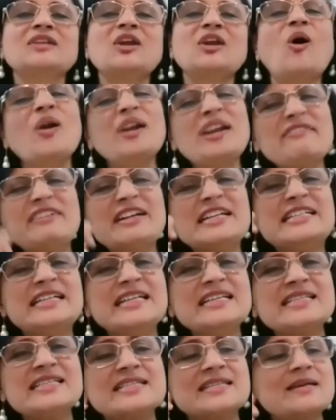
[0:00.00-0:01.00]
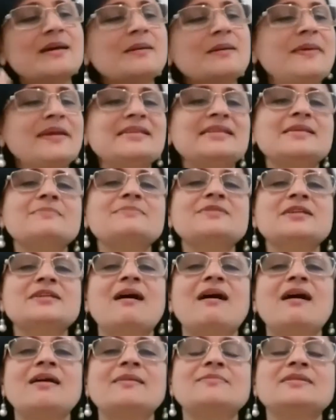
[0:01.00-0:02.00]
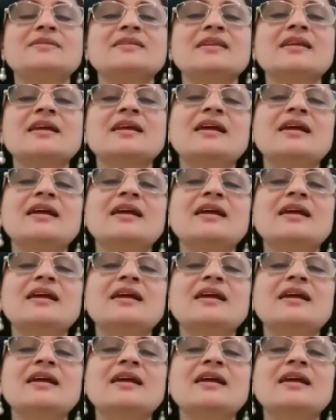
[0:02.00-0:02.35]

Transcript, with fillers: or even disturbing sometimes,